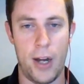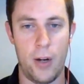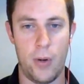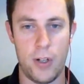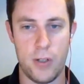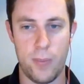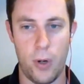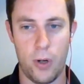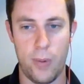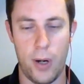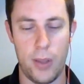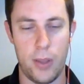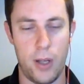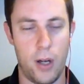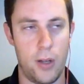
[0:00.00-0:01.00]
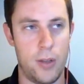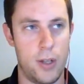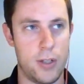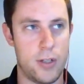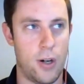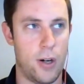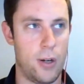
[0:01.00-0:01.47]
I know I spoke about on the
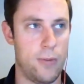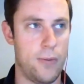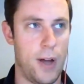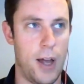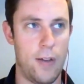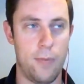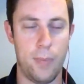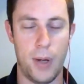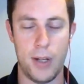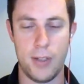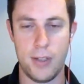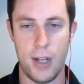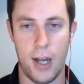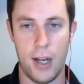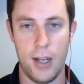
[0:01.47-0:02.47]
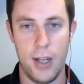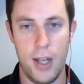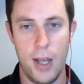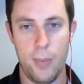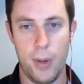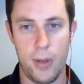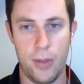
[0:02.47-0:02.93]
starting five, but
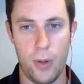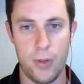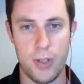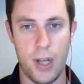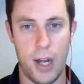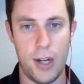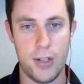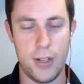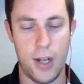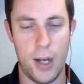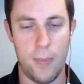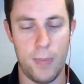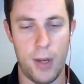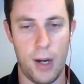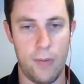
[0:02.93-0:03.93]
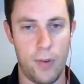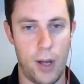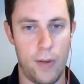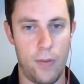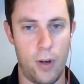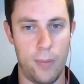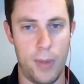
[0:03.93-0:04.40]
those guys that
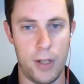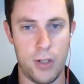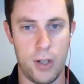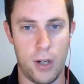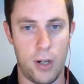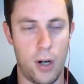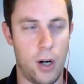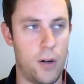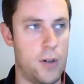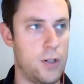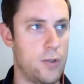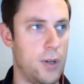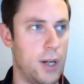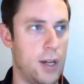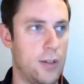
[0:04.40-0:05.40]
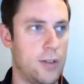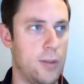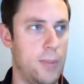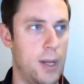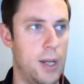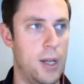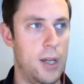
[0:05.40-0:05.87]
I've all mentioned are intriguing to
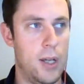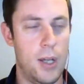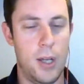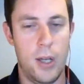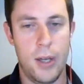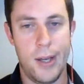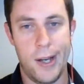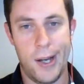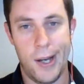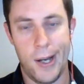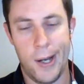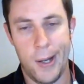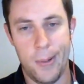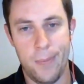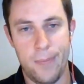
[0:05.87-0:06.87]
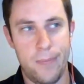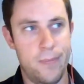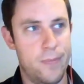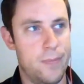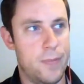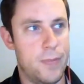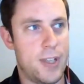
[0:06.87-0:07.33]
me.
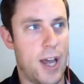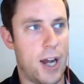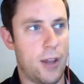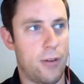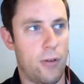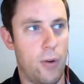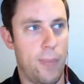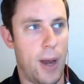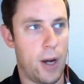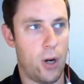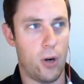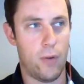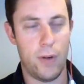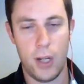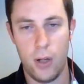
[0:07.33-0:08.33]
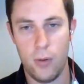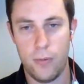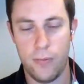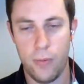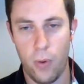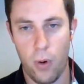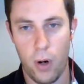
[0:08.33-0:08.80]
Zach, throw it back over to you
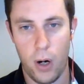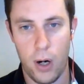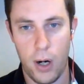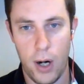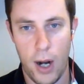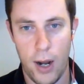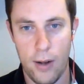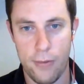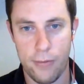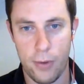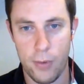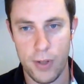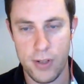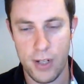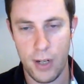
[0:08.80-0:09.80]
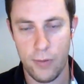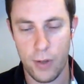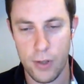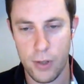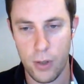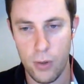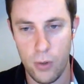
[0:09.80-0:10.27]
for
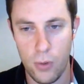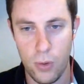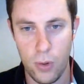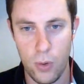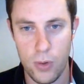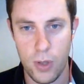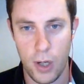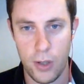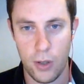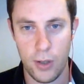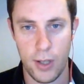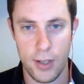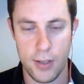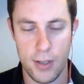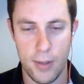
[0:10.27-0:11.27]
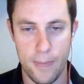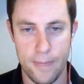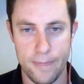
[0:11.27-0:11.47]
receivers. Who's on your list?